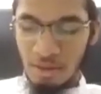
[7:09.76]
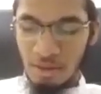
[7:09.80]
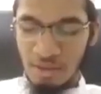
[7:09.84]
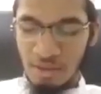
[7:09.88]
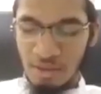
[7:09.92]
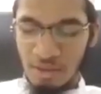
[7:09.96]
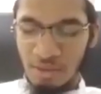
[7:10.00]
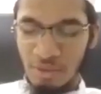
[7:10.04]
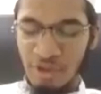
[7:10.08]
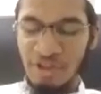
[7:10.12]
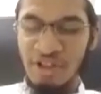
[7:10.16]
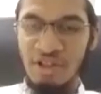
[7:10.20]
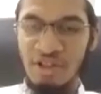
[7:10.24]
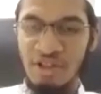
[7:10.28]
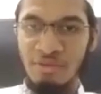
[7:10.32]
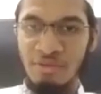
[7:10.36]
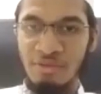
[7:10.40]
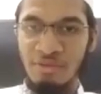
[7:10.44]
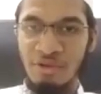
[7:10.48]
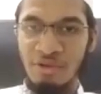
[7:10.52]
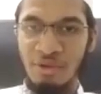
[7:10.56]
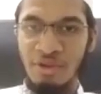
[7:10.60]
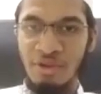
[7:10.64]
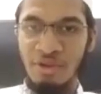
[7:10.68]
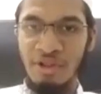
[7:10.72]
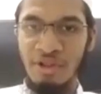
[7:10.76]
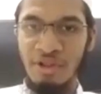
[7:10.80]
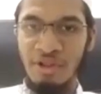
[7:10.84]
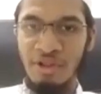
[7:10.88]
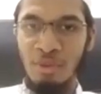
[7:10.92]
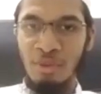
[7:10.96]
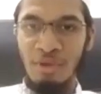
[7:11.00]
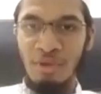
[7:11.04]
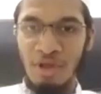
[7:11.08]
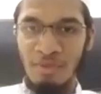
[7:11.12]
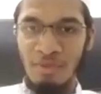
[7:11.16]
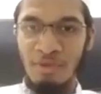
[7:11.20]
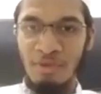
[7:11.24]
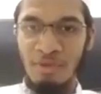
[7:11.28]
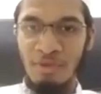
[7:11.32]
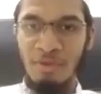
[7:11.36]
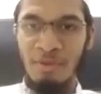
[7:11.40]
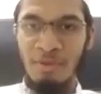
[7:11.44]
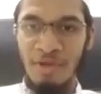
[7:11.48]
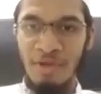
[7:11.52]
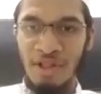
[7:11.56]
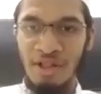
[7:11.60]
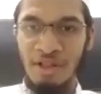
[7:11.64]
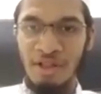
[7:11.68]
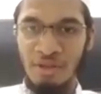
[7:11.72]
Question number 22. We are
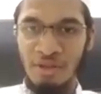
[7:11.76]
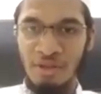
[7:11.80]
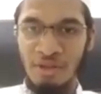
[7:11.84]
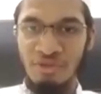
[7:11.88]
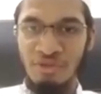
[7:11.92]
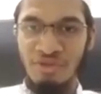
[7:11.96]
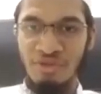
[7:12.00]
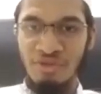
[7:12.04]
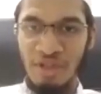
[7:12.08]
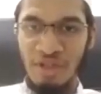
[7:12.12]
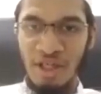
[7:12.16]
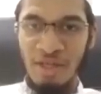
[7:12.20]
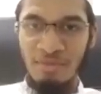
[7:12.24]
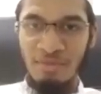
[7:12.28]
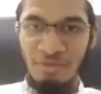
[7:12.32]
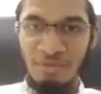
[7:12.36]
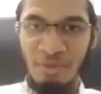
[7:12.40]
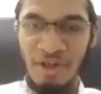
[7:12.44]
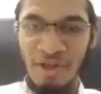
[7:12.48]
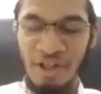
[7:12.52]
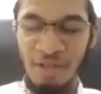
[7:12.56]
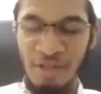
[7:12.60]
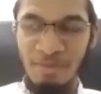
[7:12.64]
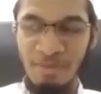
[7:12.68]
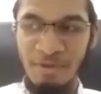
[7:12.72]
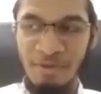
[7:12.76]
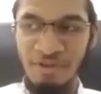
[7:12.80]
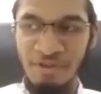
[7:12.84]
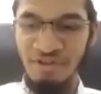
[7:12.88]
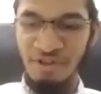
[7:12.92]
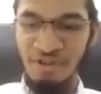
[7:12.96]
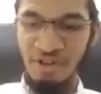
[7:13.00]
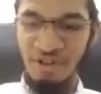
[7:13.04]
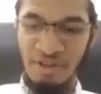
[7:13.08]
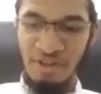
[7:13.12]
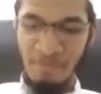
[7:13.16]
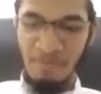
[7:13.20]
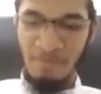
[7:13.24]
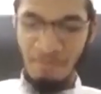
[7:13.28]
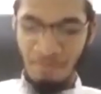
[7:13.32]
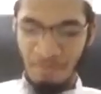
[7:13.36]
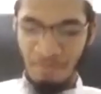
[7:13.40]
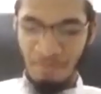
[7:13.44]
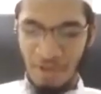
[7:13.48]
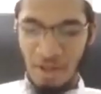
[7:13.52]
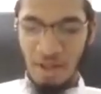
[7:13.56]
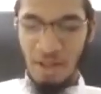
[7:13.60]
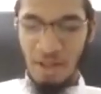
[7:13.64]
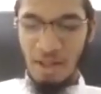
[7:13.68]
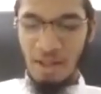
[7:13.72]
preparing the notes. I am preparing personally.
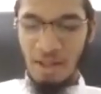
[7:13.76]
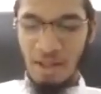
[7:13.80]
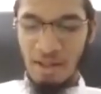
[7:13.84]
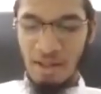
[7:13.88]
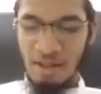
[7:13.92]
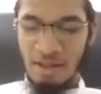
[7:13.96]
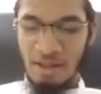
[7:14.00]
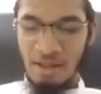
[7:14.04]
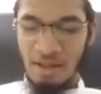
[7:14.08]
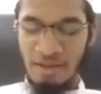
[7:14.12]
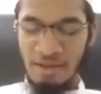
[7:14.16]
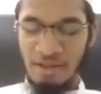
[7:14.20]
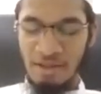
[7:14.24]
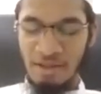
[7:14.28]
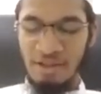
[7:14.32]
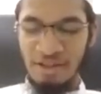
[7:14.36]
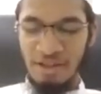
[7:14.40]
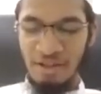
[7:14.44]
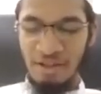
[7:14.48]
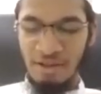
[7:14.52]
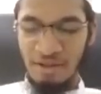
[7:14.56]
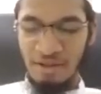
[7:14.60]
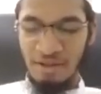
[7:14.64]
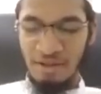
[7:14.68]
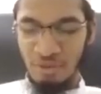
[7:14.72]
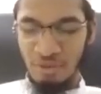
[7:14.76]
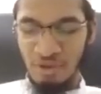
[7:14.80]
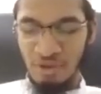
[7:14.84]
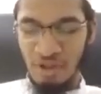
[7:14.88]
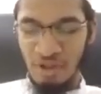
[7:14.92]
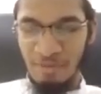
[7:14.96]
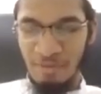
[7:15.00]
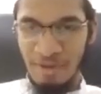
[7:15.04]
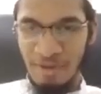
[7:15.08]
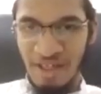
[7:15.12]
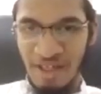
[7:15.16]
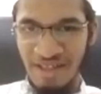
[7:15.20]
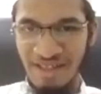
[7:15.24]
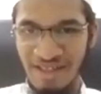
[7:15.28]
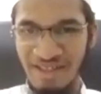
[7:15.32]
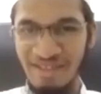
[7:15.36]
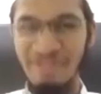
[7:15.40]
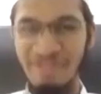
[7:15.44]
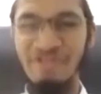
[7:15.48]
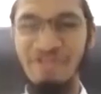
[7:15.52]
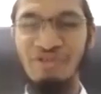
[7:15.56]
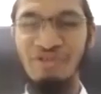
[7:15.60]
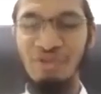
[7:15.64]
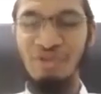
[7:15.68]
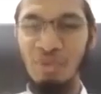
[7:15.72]
And inshallah, you shall be getting it
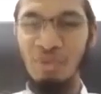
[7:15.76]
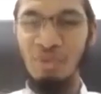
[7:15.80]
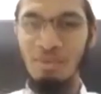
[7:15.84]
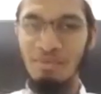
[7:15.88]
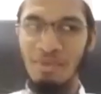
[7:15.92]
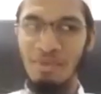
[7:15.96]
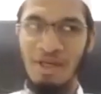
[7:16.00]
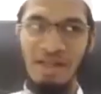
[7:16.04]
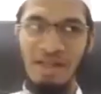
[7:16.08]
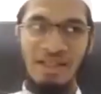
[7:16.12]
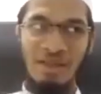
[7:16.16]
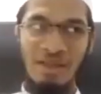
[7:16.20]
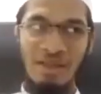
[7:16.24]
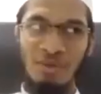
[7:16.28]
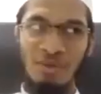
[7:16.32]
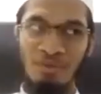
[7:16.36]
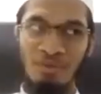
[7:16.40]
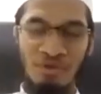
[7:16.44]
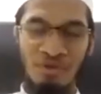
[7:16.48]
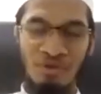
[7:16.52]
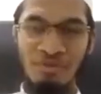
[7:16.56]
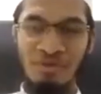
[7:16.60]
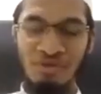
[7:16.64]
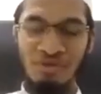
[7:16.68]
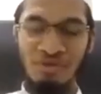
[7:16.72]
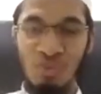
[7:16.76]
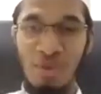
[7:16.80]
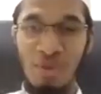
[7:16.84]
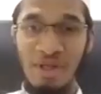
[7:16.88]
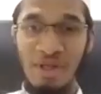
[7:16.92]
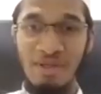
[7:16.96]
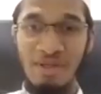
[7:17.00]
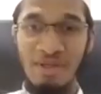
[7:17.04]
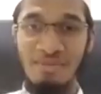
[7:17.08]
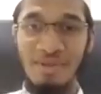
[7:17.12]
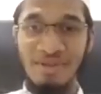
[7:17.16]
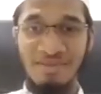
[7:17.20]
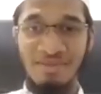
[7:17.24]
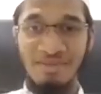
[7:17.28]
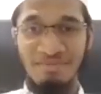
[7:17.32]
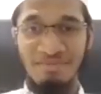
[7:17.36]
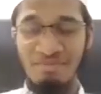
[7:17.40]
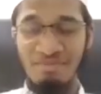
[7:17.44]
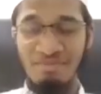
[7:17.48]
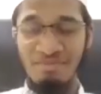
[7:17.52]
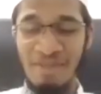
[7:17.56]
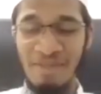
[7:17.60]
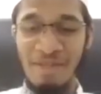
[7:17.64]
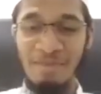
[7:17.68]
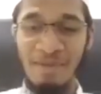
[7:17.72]
soon. I cannot promise when, but
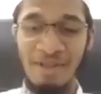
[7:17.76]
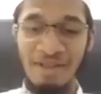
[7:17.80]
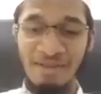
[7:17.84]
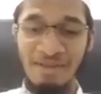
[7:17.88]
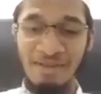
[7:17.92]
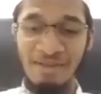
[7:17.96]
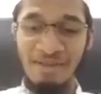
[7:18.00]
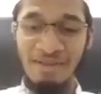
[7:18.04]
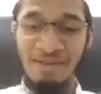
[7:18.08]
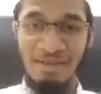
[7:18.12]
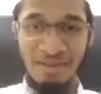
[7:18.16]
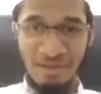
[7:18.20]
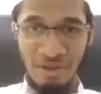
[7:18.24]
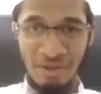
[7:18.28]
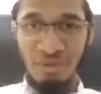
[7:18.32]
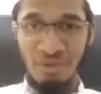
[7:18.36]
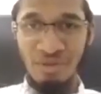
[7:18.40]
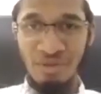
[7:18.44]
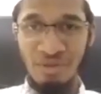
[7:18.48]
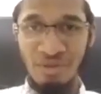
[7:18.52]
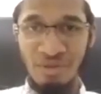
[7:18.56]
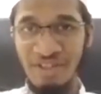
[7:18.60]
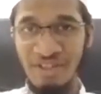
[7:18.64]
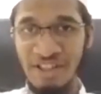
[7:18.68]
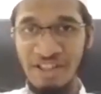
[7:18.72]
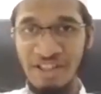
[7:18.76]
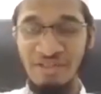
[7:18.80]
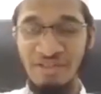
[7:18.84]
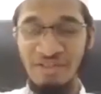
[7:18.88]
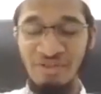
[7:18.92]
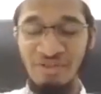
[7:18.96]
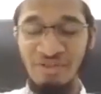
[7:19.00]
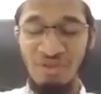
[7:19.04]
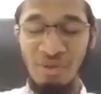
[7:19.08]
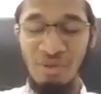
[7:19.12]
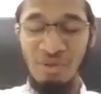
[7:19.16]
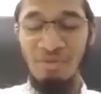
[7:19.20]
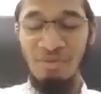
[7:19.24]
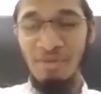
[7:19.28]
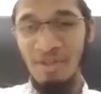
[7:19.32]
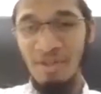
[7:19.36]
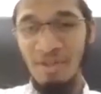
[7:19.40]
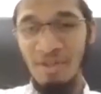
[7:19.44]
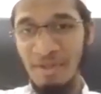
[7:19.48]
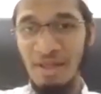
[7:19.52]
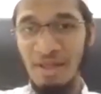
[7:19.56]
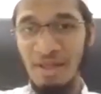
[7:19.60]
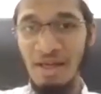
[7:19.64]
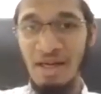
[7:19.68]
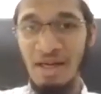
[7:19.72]
maybe during the sessions, or
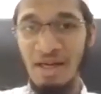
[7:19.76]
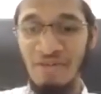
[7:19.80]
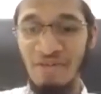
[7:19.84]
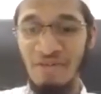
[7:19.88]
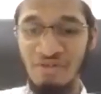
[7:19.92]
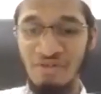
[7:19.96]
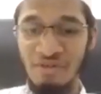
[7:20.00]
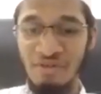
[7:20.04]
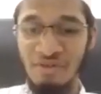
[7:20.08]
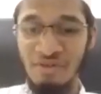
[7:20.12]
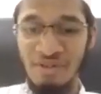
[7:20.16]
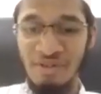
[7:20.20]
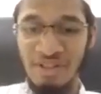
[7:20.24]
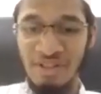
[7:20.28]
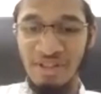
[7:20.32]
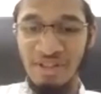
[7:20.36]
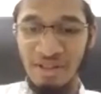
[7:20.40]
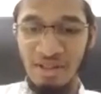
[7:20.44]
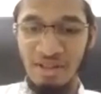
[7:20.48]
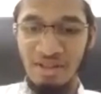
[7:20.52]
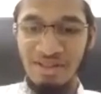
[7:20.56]
maybe after the